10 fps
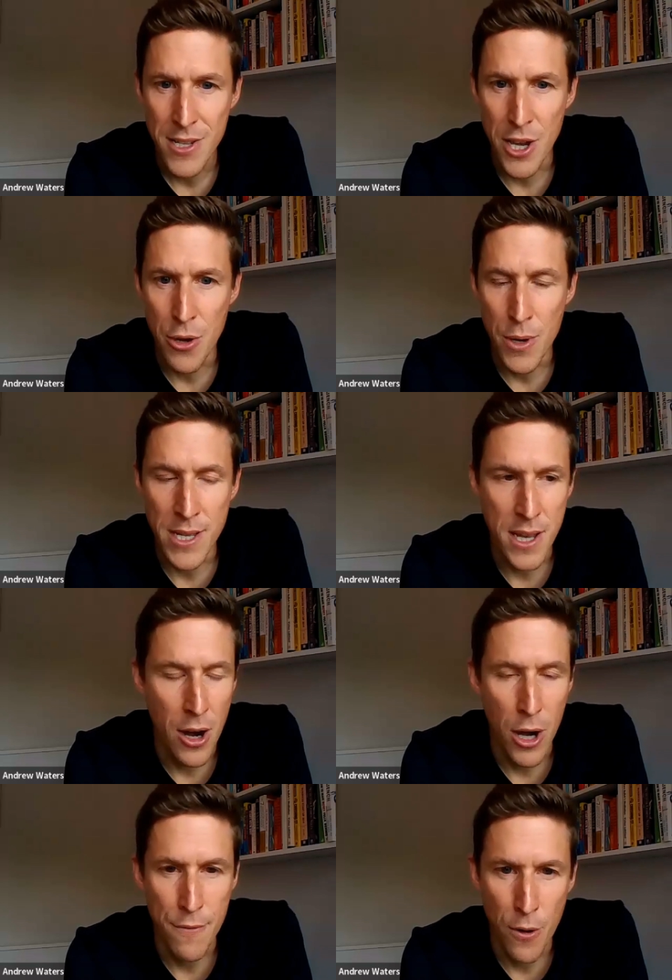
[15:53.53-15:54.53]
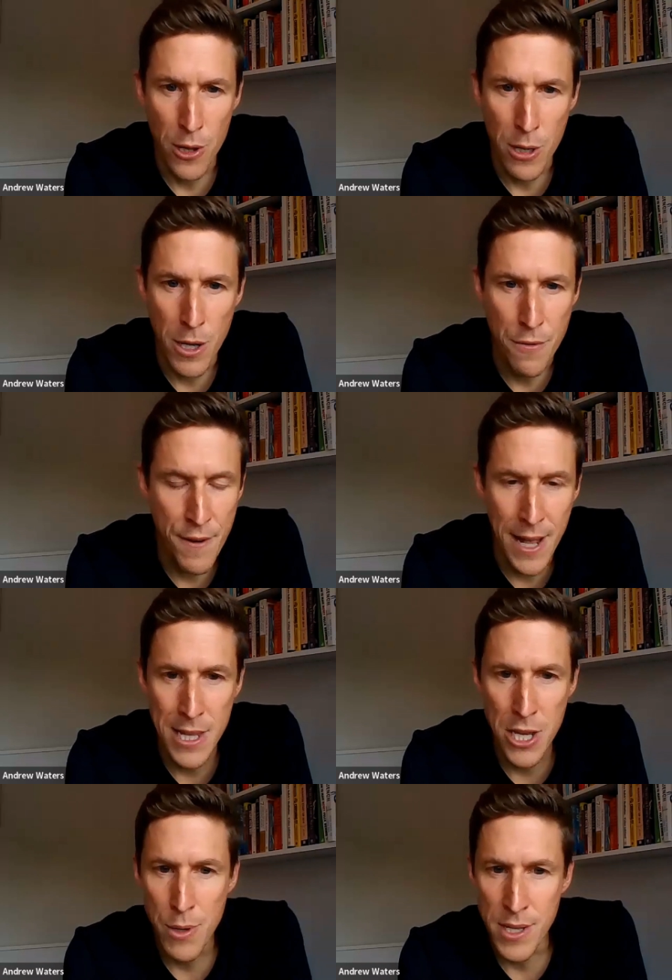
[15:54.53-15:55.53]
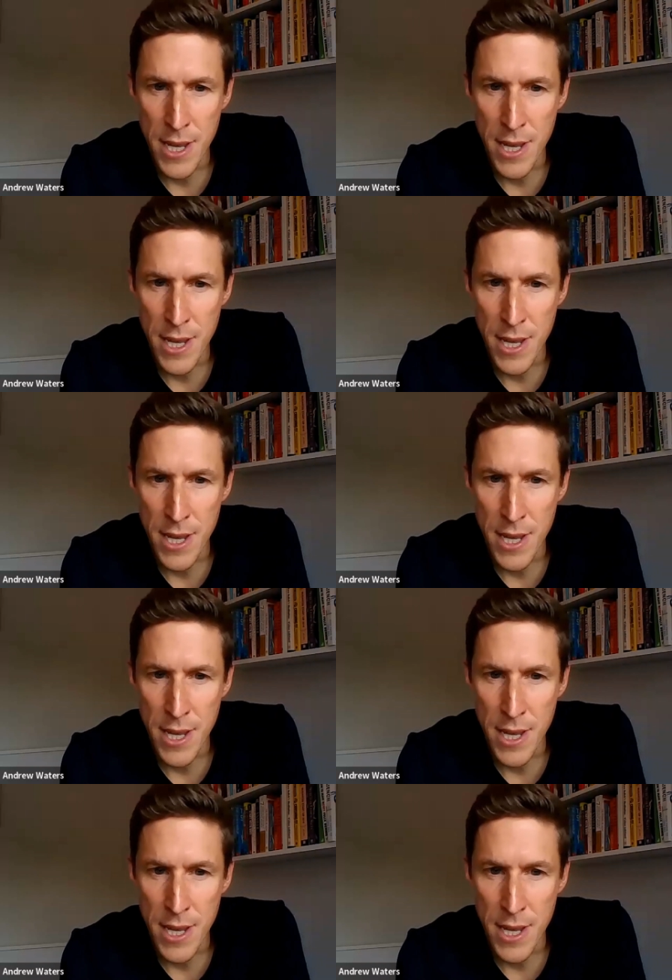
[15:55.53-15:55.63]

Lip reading: So is it high volume, low value?